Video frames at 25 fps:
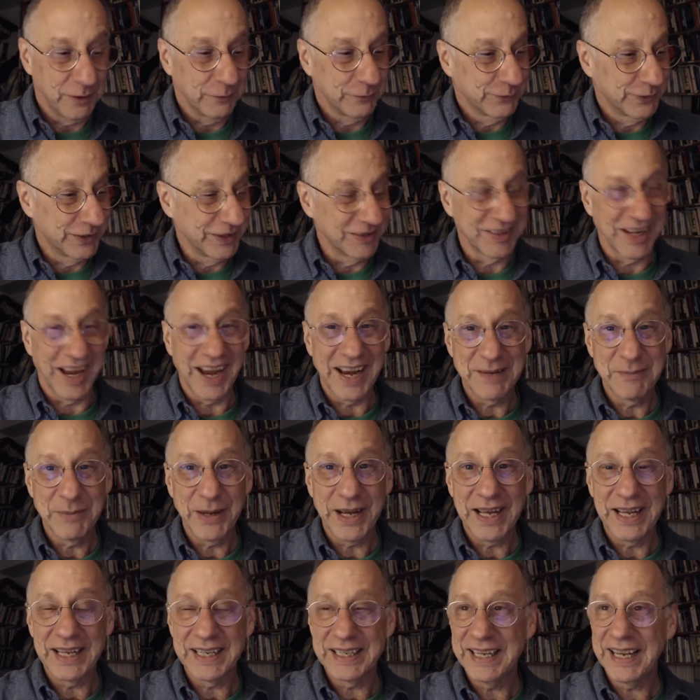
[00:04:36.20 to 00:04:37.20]
design
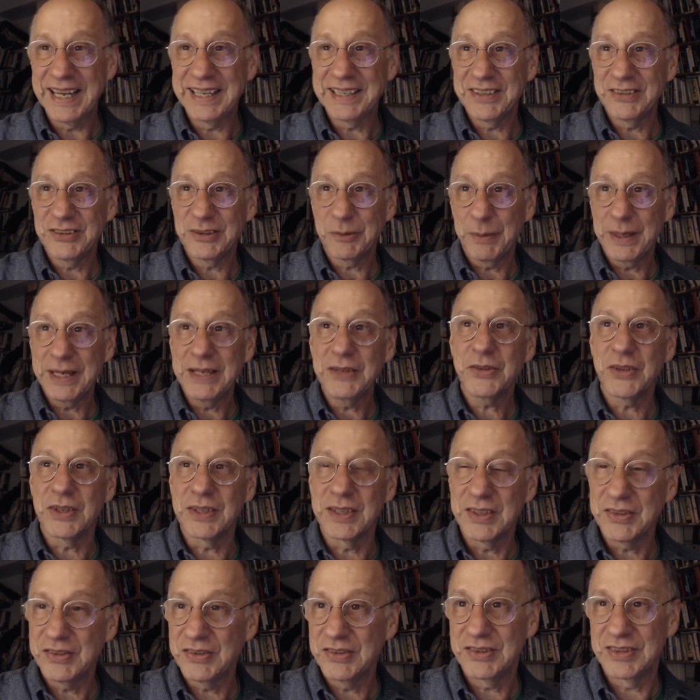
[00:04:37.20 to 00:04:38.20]
by anticipation.
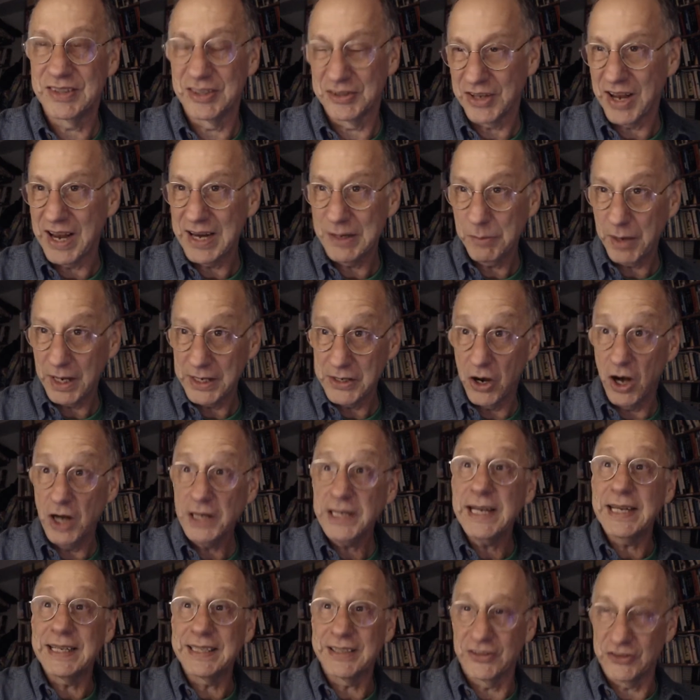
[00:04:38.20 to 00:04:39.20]
This is design by
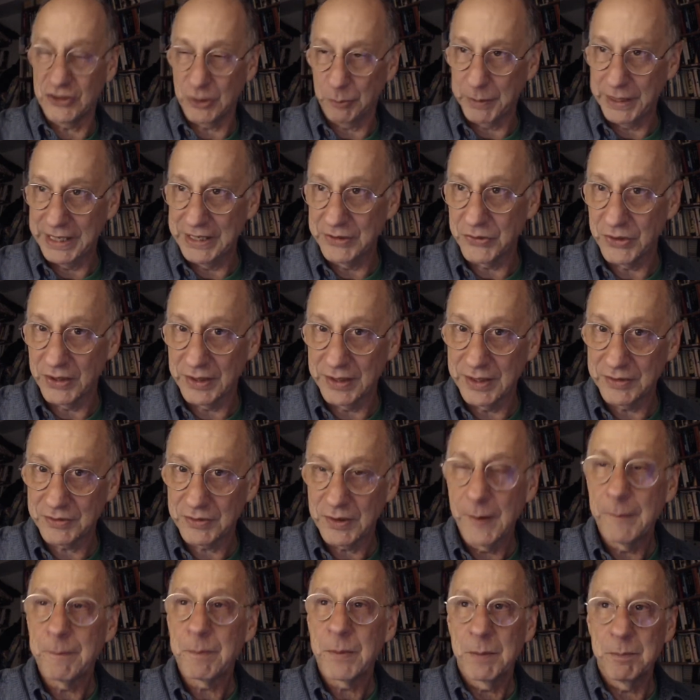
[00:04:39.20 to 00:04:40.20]
unanticipation. This
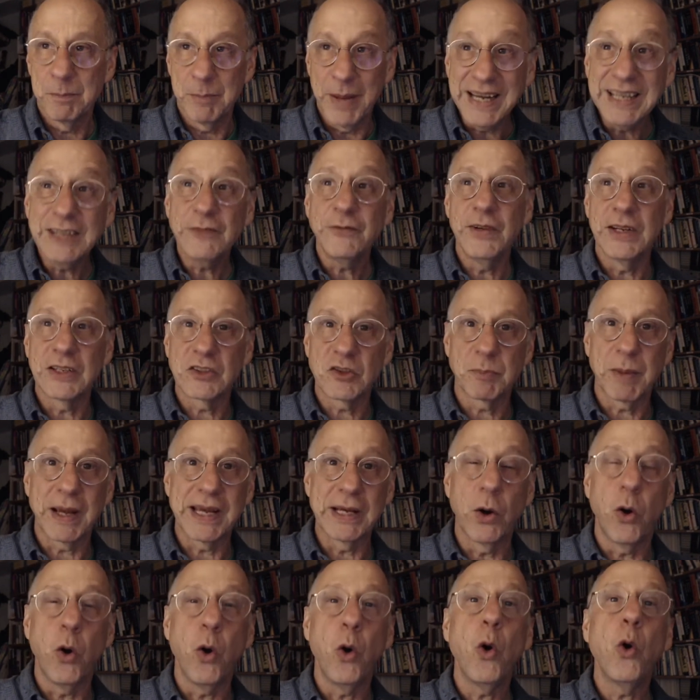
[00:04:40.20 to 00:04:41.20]
benefits by
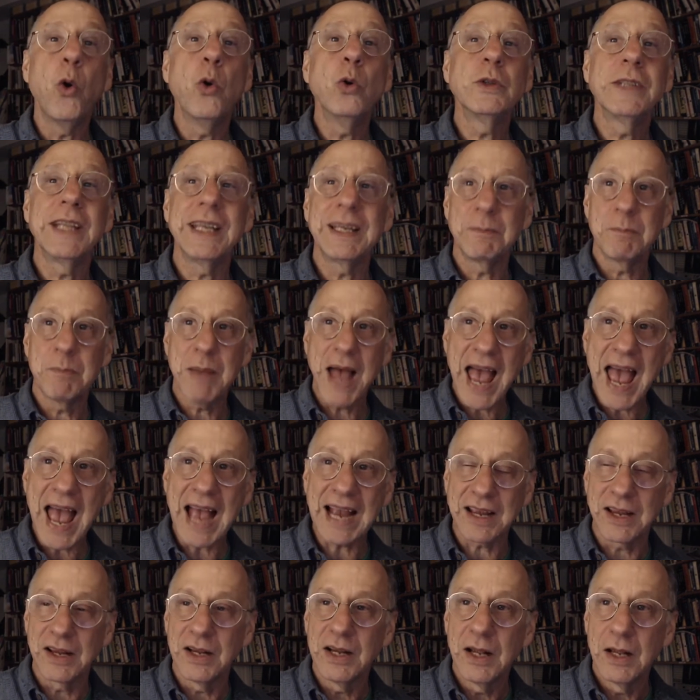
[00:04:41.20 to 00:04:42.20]
holding
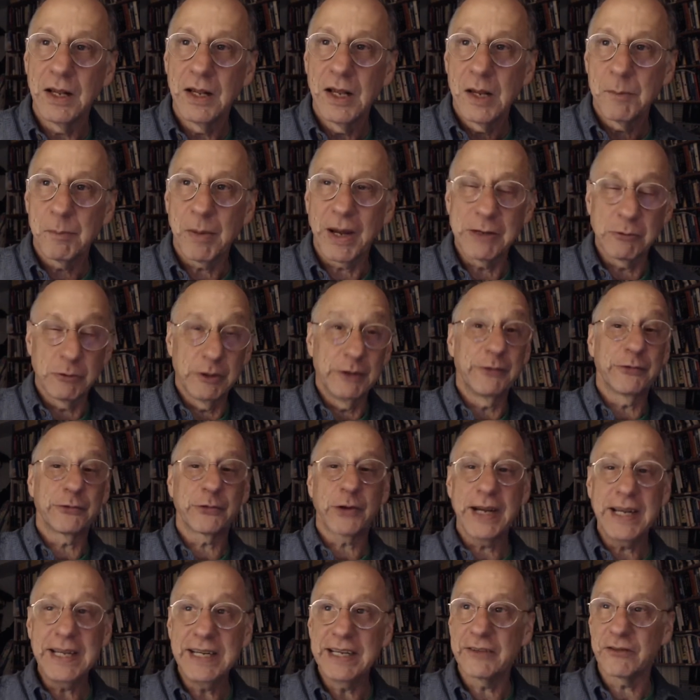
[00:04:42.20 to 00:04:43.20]
back, by
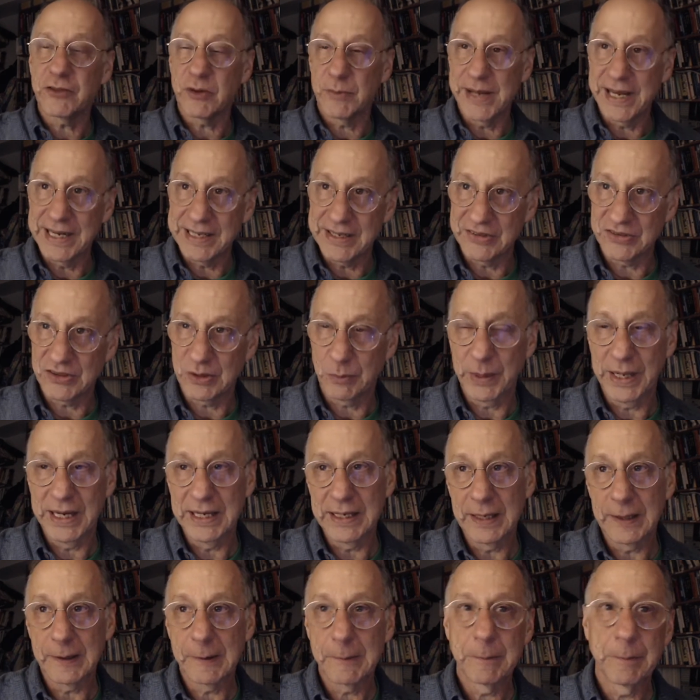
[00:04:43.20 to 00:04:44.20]
refraining from
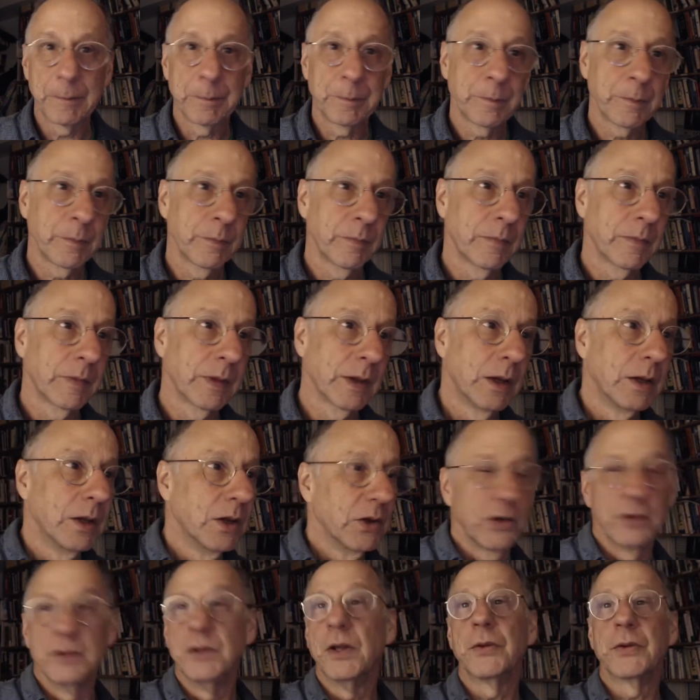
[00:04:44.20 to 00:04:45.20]
anticipating.
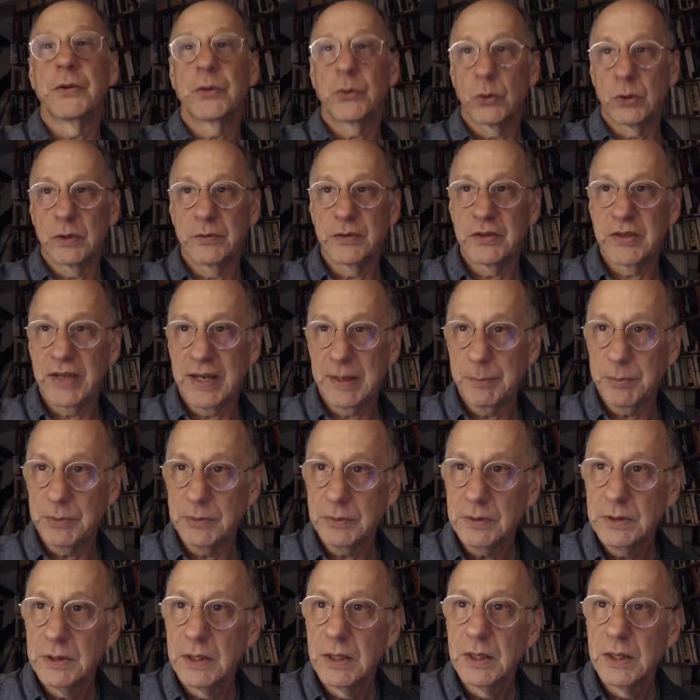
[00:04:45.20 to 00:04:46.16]
Another sort of example,